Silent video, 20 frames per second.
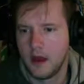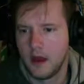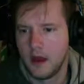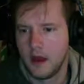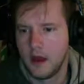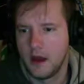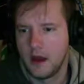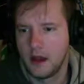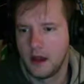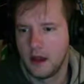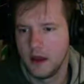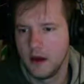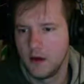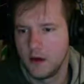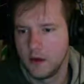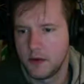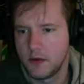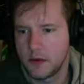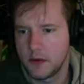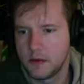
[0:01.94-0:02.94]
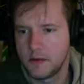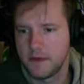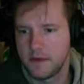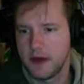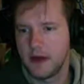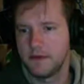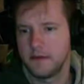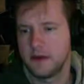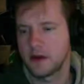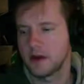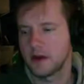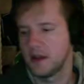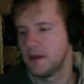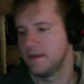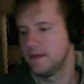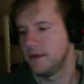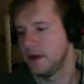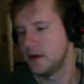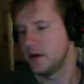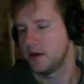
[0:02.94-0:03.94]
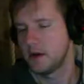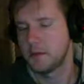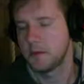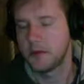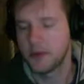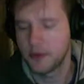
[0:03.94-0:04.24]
Hello and welcome to 5-Year Club video number